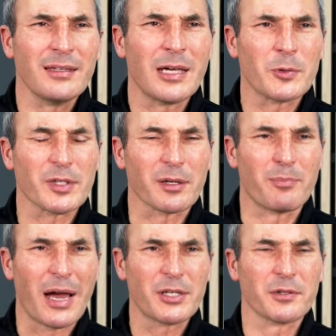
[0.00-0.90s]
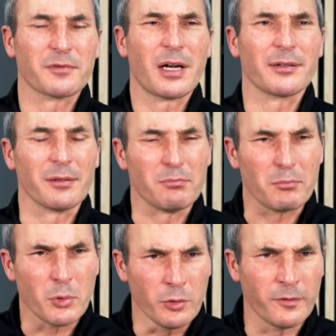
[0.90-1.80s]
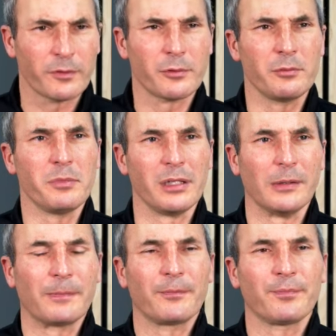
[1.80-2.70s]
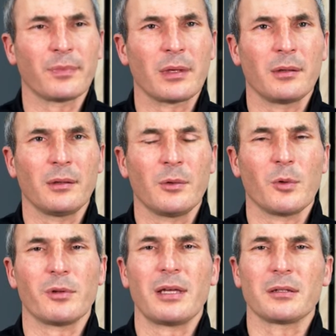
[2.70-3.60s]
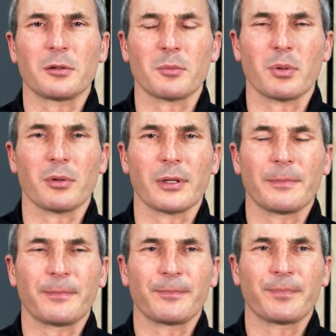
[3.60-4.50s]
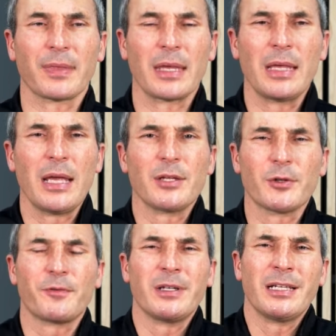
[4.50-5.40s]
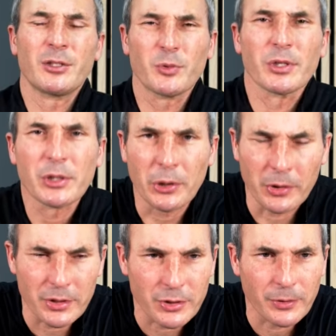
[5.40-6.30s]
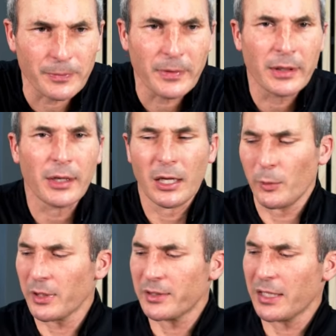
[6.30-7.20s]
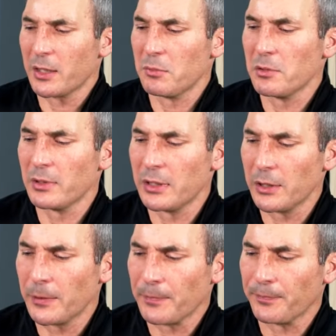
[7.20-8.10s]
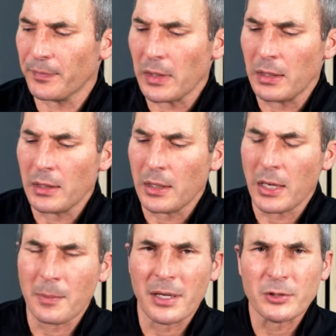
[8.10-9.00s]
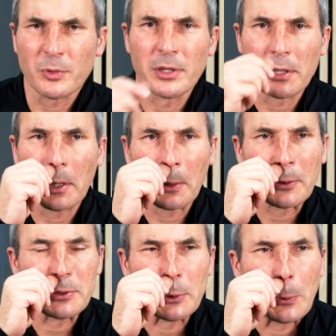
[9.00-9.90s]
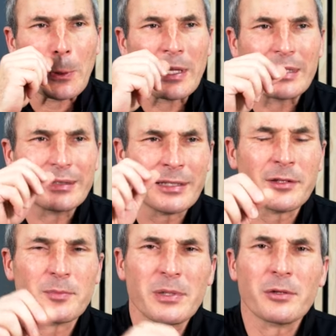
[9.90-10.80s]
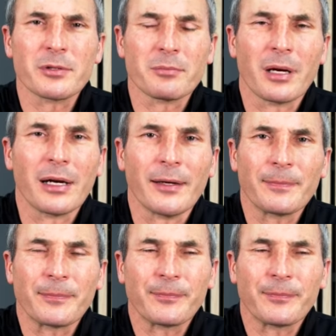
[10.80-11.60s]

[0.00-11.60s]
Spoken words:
That was the compassion of God that moved through me with that little boy. And so, friend, I just want to encourage you. We're going to take communion here, but I just want to encourage you. Let this be on your mind.